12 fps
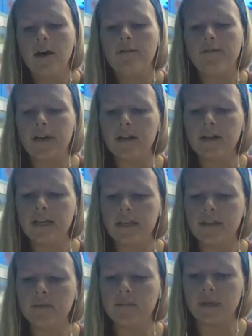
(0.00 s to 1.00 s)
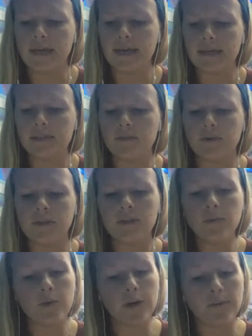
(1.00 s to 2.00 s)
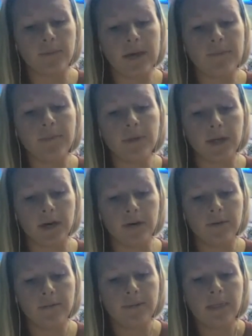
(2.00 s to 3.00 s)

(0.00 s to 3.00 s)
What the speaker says: Fill in the blanks with the word bank below.